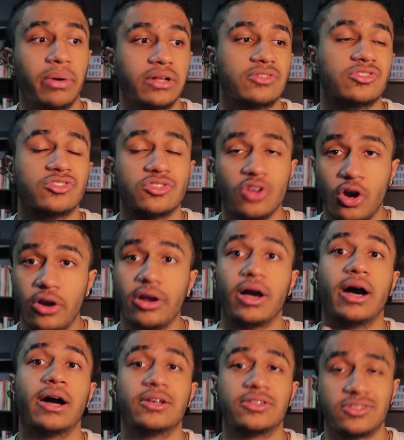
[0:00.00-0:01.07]
but start
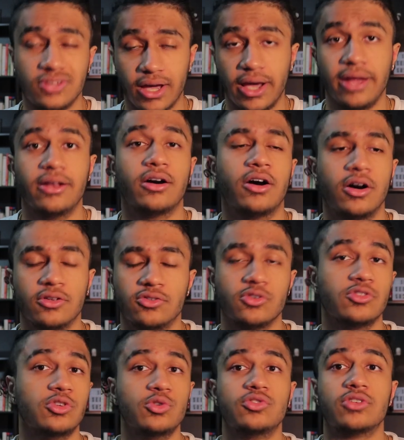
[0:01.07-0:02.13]
a side hustle,
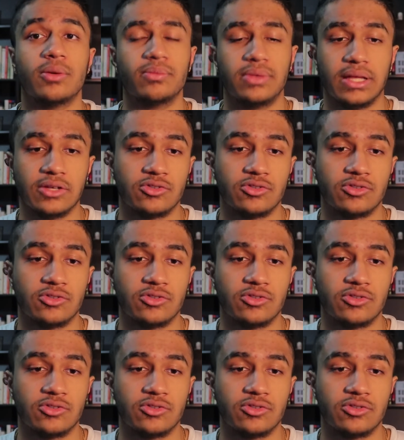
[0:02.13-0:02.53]
do something.